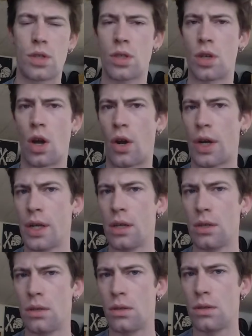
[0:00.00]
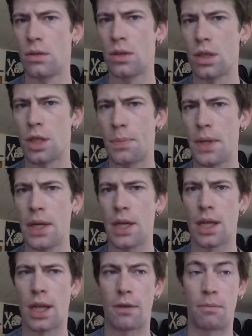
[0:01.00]
scarring, so to
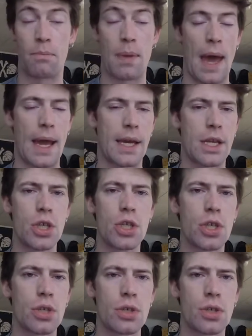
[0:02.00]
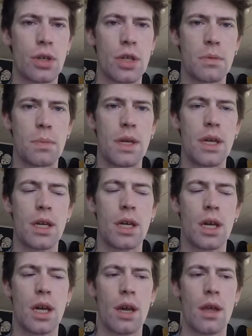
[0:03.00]
speak, a lot of baggage, so to speak,
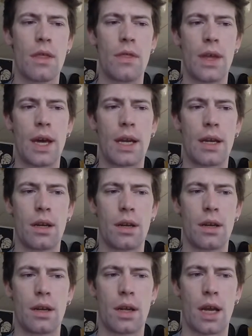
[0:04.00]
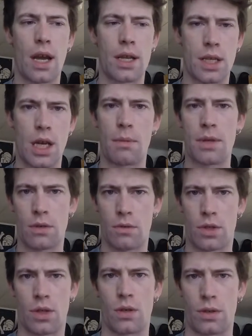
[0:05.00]
that has come as a
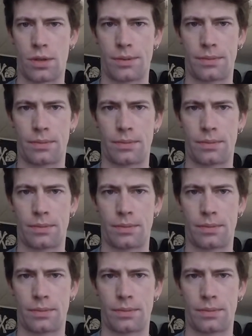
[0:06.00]
result.